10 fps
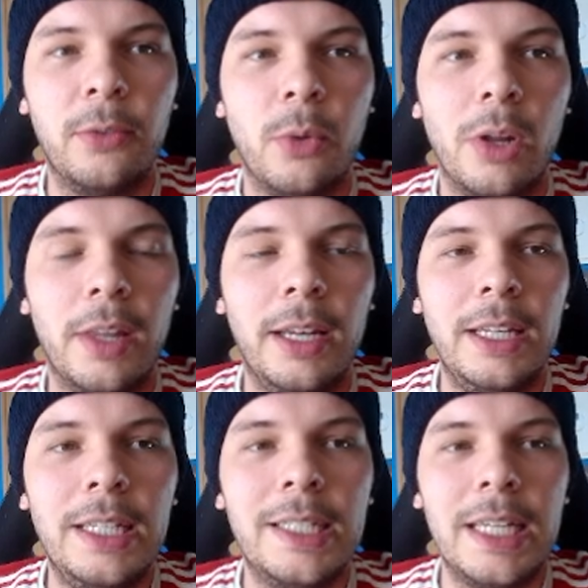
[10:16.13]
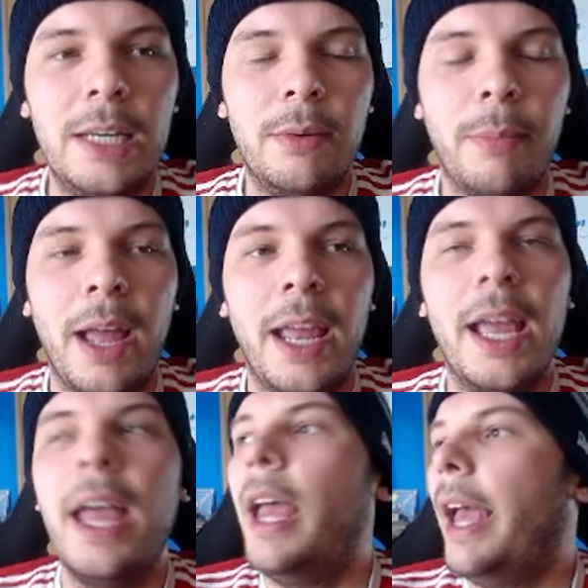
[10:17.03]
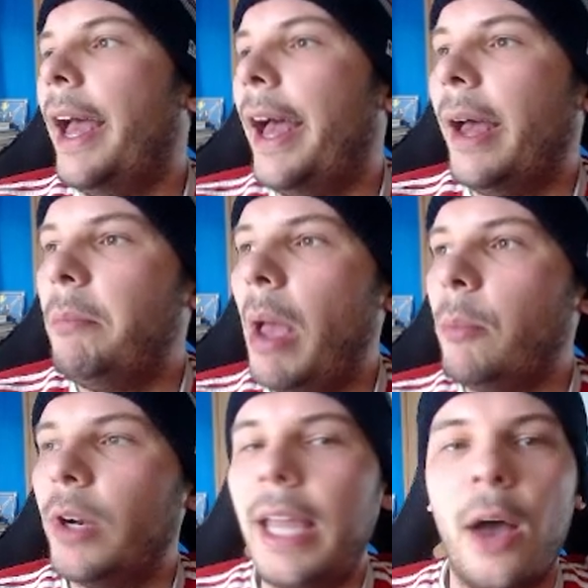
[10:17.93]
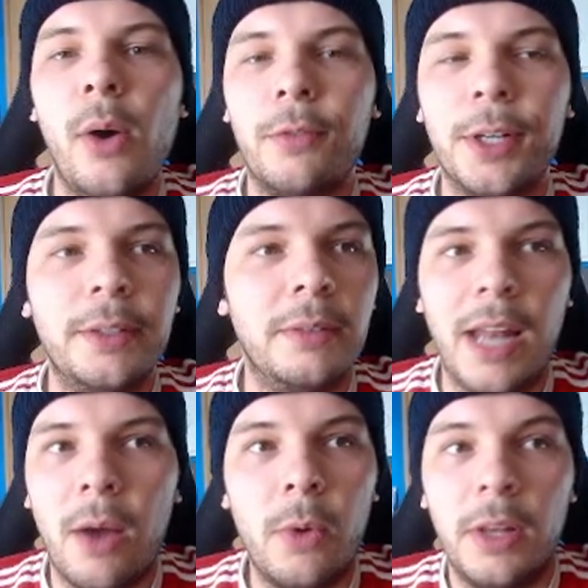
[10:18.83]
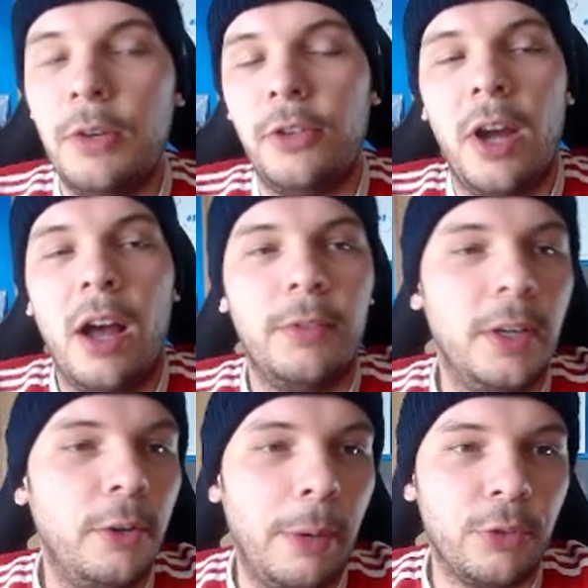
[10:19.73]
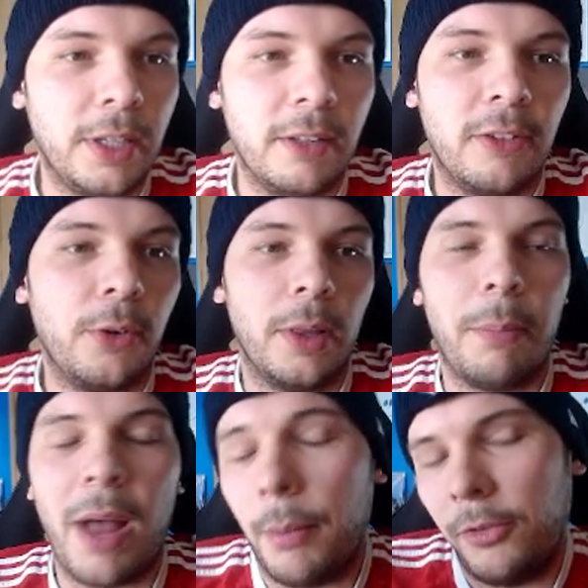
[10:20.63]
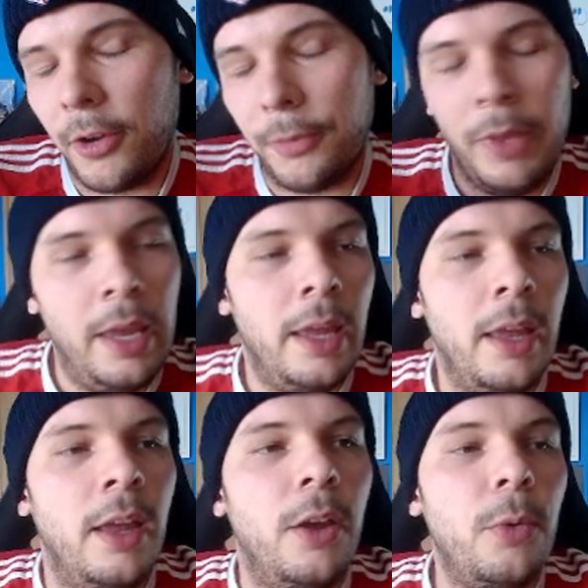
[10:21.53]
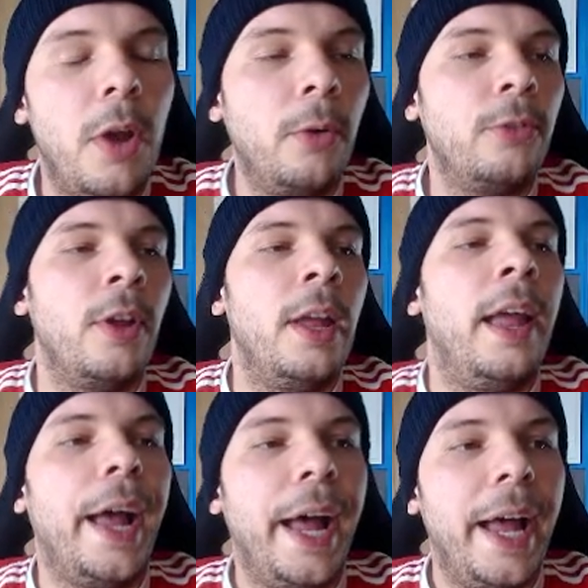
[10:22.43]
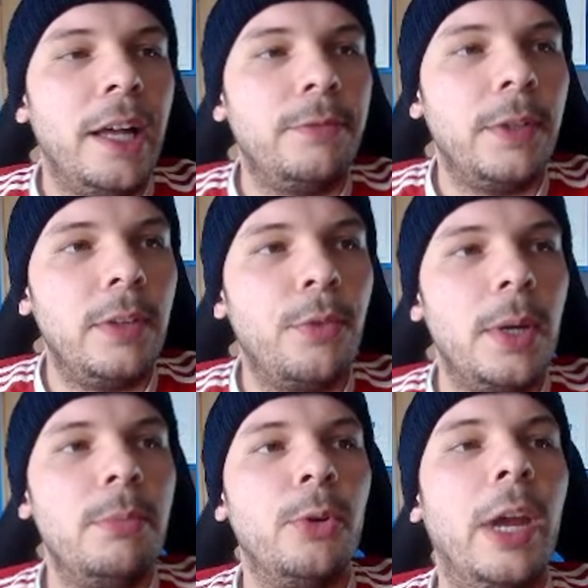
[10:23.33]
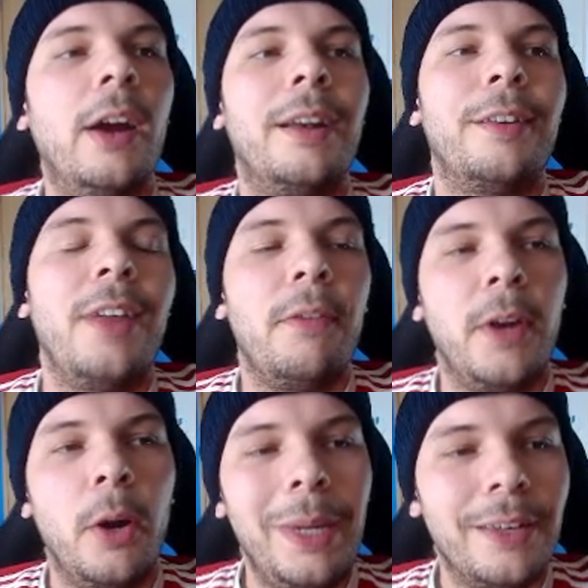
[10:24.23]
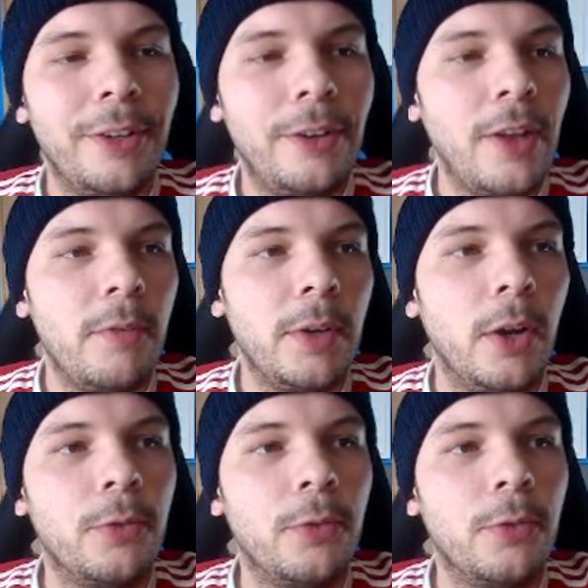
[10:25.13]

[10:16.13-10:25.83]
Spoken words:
is one that is in my memory. However, not one that you see often, especially considering the pop. So who knows? 53 Bruguera de Stefano, PSA 7,